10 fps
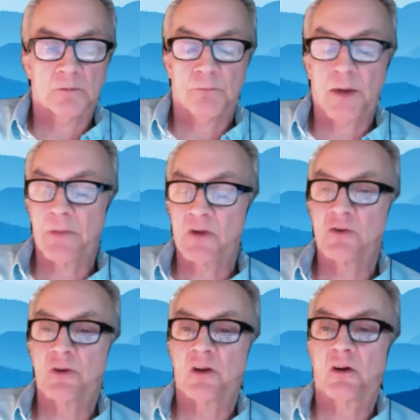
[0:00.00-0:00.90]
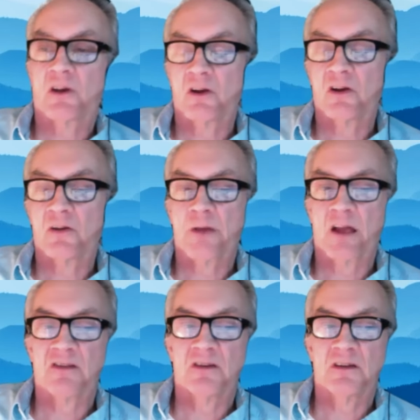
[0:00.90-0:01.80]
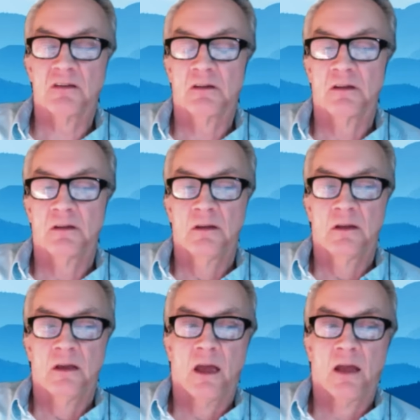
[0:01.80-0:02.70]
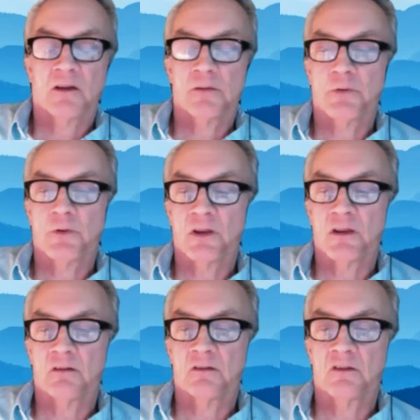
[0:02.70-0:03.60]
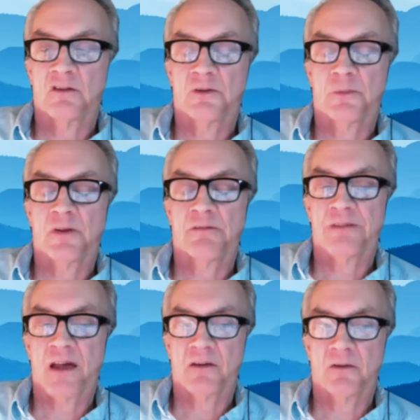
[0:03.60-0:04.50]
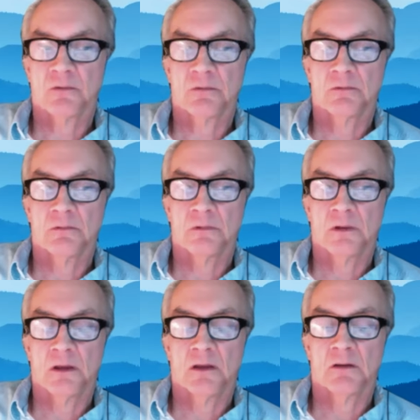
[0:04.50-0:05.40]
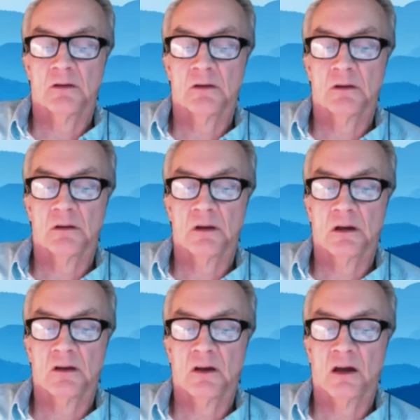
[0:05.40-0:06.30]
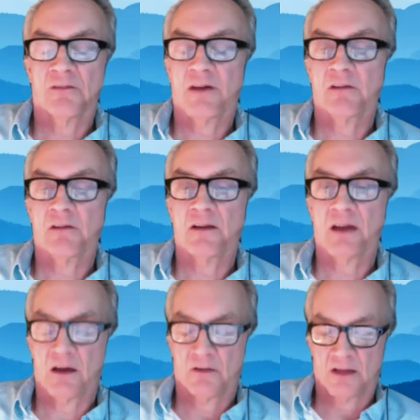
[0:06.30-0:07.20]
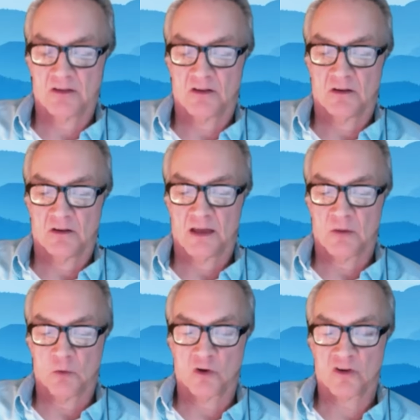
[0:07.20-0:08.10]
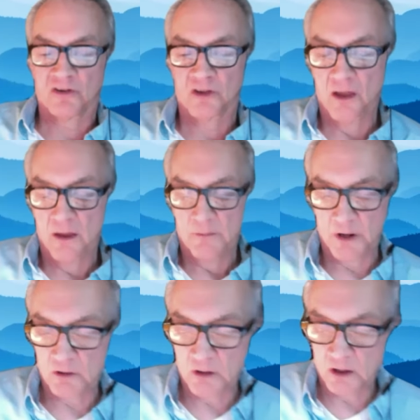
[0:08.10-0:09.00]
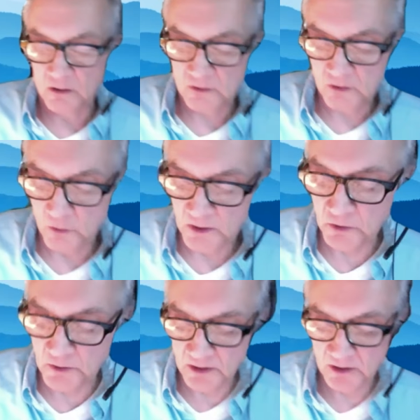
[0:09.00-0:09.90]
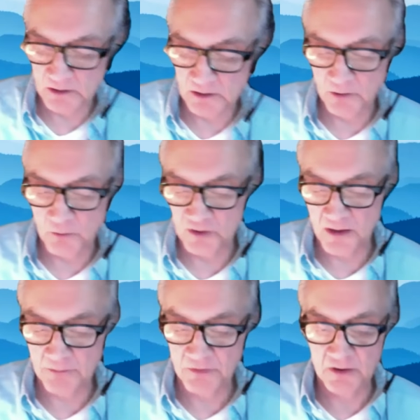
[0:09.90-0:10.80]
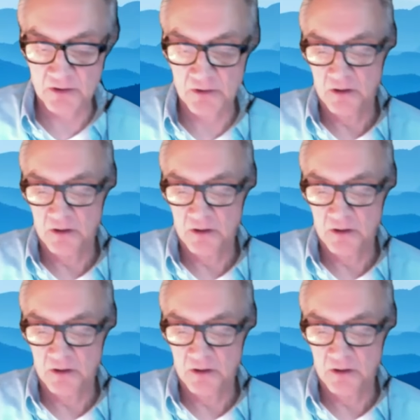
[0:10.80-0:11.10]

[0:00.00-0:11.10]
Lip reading: By measuring our carrying capacity and computing distributive value. And I kind of outlined how that works, but I'll go into it in a little more depth here.